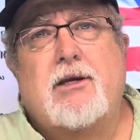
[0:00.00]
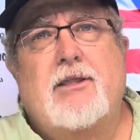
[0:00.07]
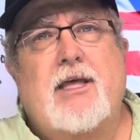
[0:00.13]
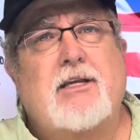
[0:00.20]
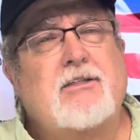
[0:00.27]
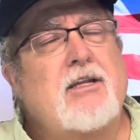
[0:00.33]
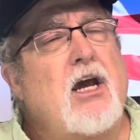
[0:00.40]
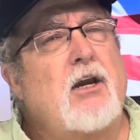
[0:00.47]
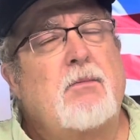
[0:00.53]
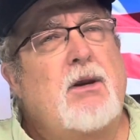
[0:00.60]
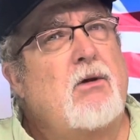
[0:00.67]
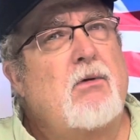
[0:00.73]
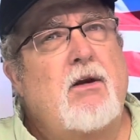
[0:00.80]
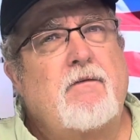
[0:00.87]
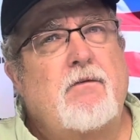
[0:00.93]
that's not going to be
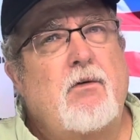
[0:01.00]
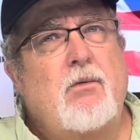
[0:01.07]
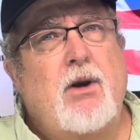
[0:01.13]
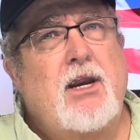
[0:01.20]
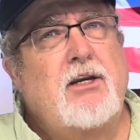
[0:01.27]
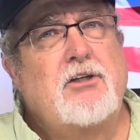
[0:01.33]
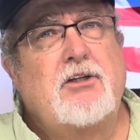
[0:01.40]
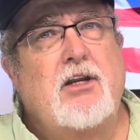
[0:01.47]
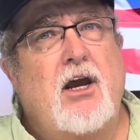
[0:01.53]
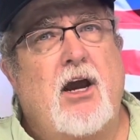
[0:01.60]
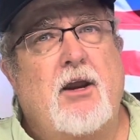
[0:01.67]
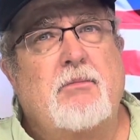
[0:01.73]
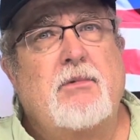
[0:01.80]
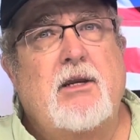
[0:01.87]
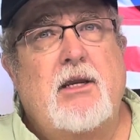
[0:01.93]
great for range
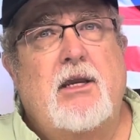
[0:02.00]
time.